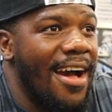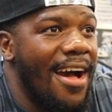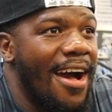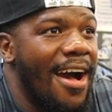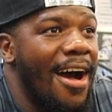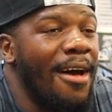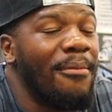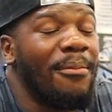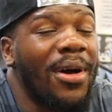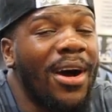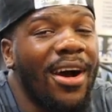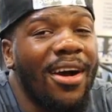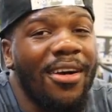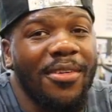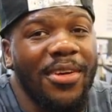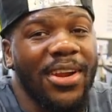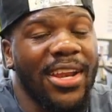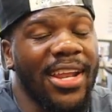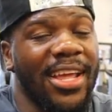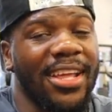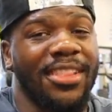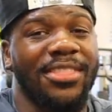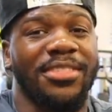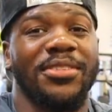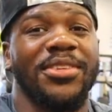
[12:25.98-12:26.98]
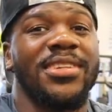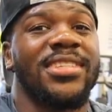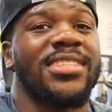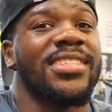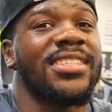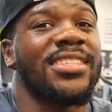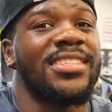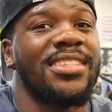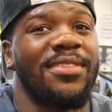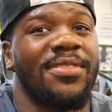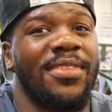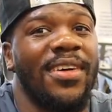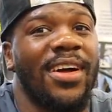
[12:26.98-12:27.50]
I'm already at
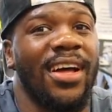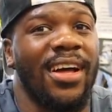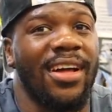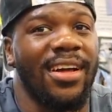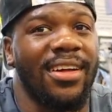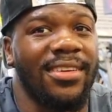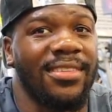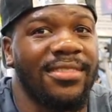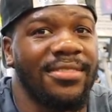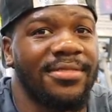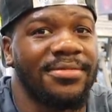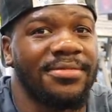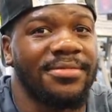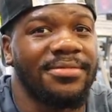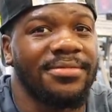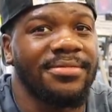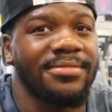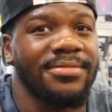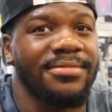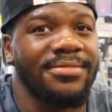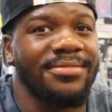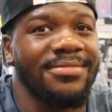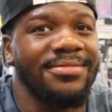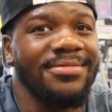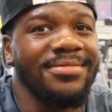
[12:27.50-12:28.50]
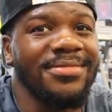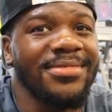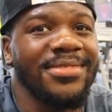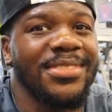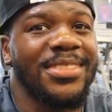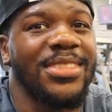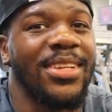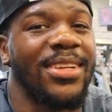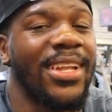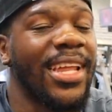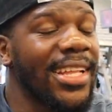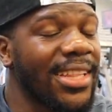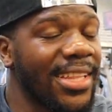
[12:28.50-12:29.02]
365.
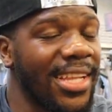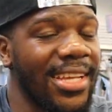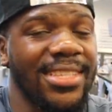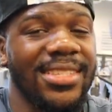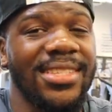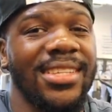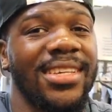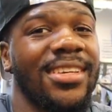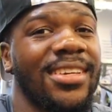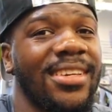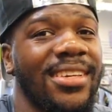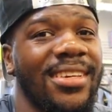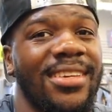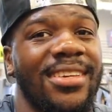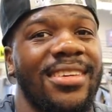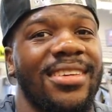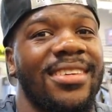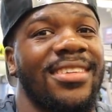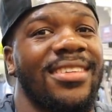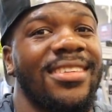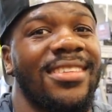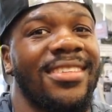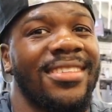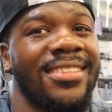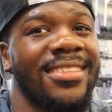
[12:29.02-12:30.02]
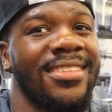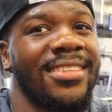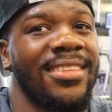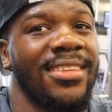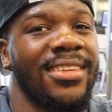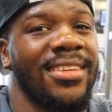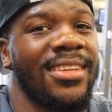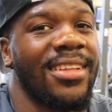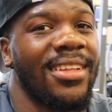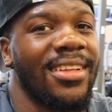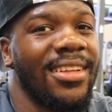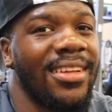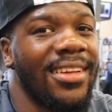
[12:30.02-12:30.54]
So let that sink in.
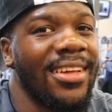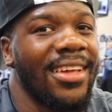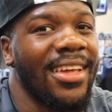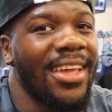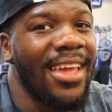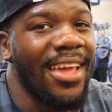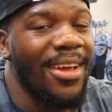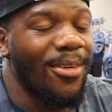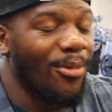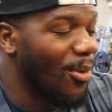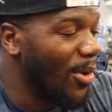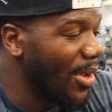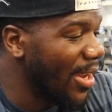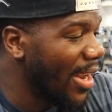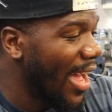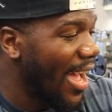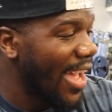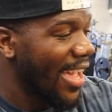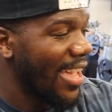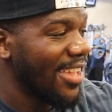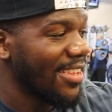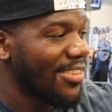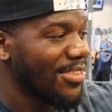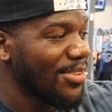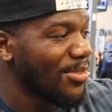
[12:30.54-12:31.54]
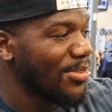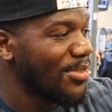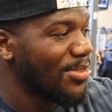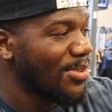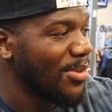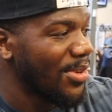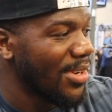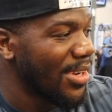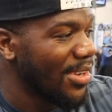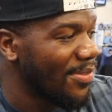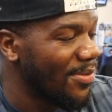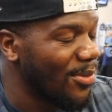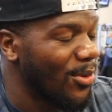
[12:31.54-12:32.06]
When I hit
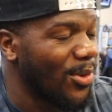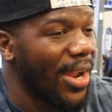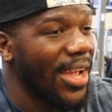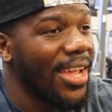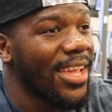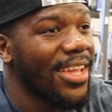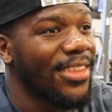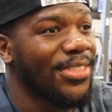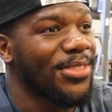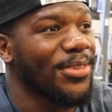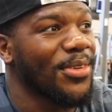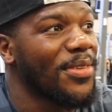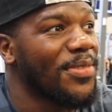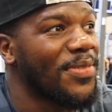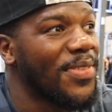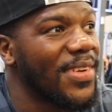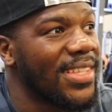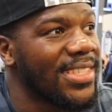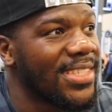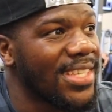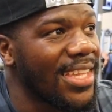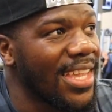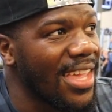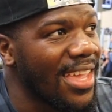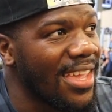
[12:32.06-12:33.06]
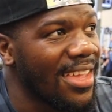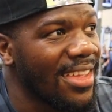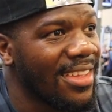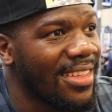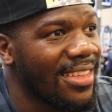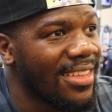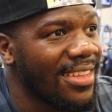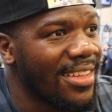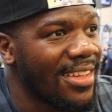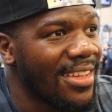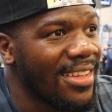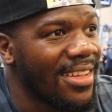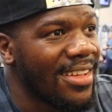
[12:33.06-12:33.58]
220, when I hit 315,
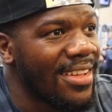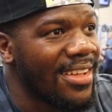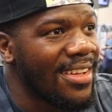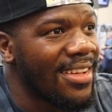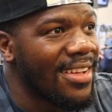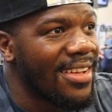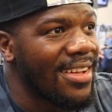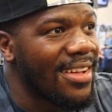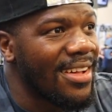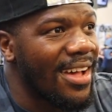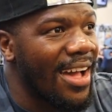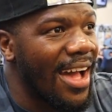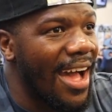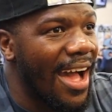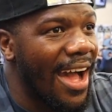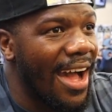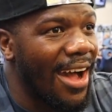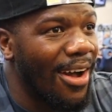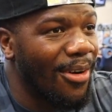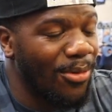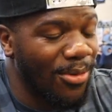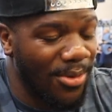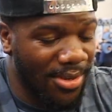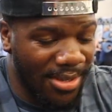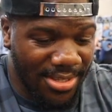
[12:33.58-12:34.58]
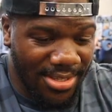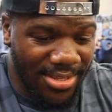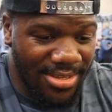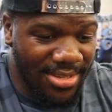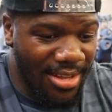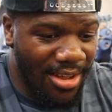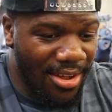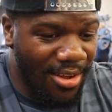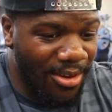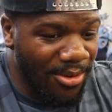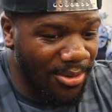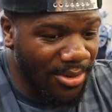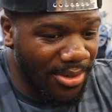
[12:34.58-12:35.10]
I was
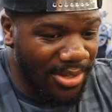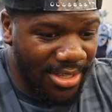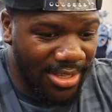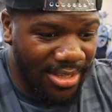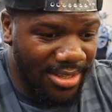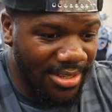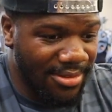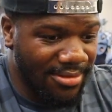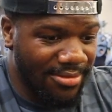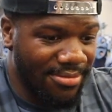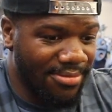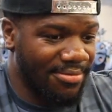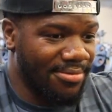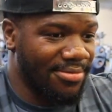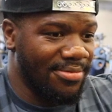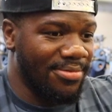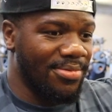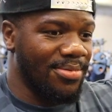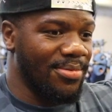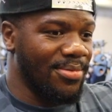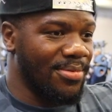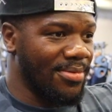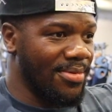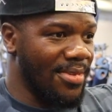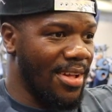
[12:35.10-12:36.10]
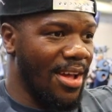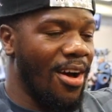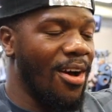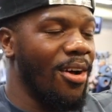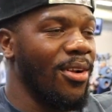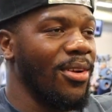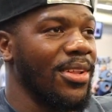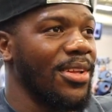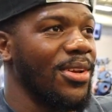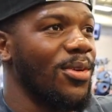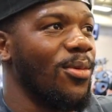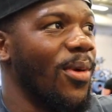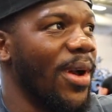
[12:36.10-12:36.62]
only
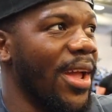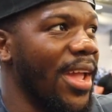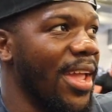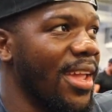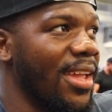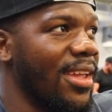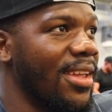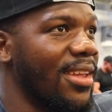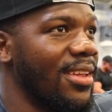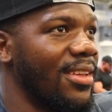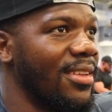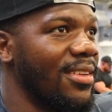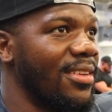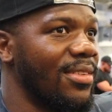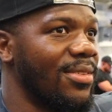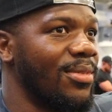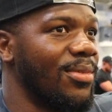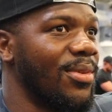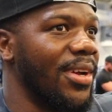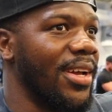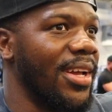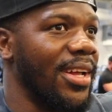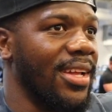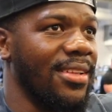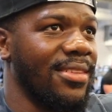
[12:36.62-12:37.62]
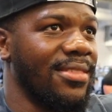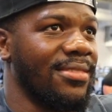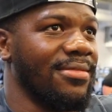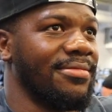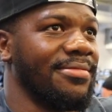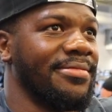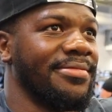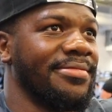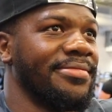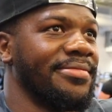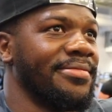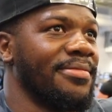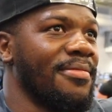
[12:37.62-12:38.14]
weighed, what,
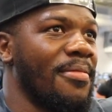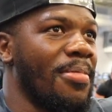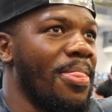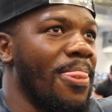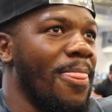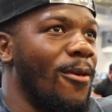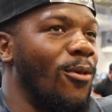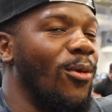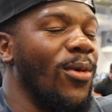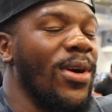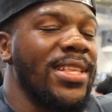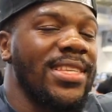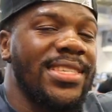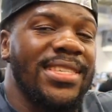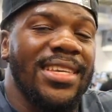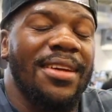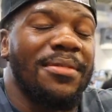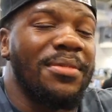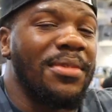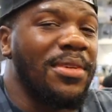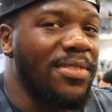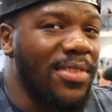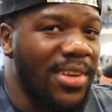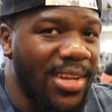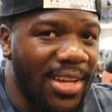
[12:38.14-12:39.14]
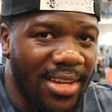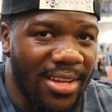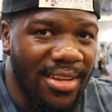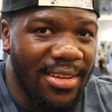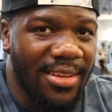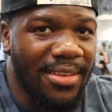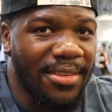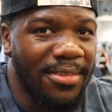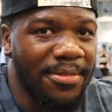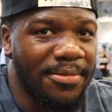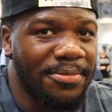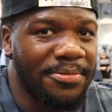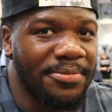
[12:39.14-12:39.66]

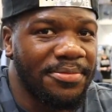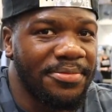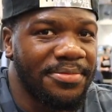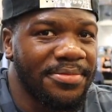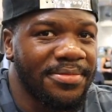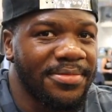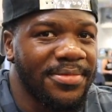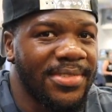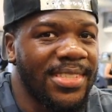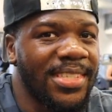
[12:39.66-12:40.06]
175.